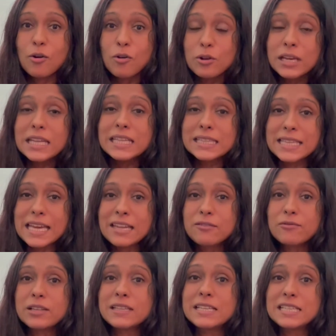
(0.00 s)
Only
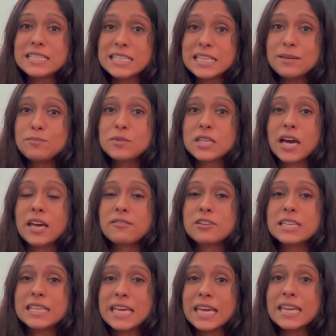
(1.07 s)
then will they deep dive
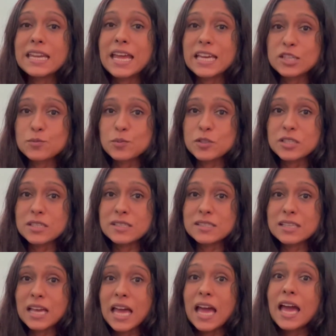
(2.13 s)
and gain expertise,
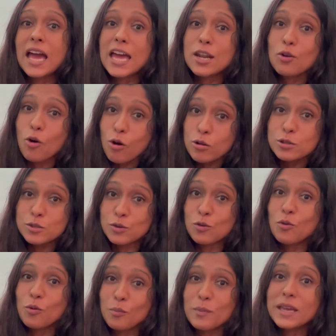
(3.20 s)
and
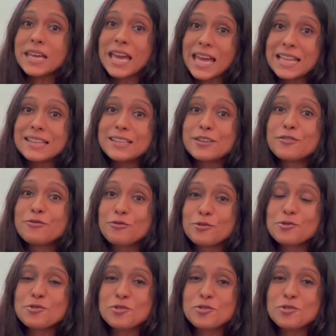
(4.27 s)
also make healthier food